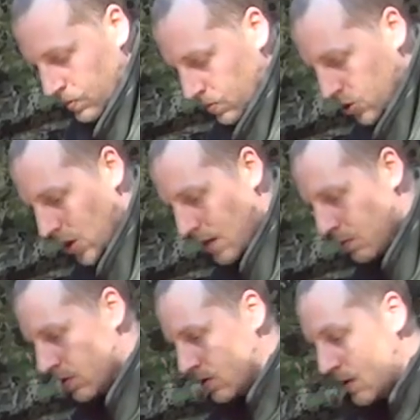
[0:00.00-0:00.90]
shape
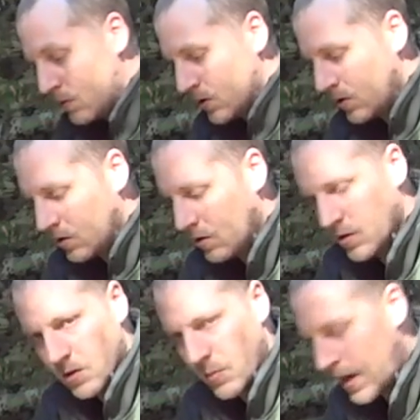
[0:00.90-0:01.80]
that's similar to the
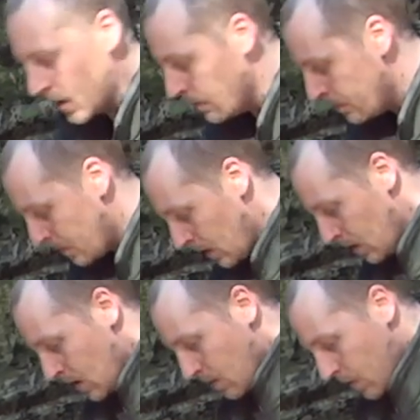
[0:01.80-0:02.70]
size of the bag,
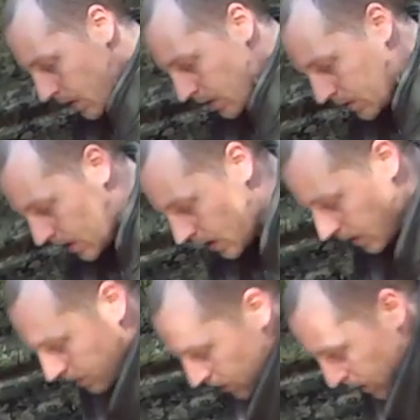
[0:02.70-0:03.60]
but
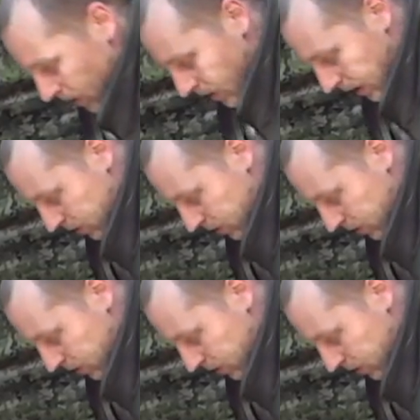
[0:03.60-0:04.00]
that's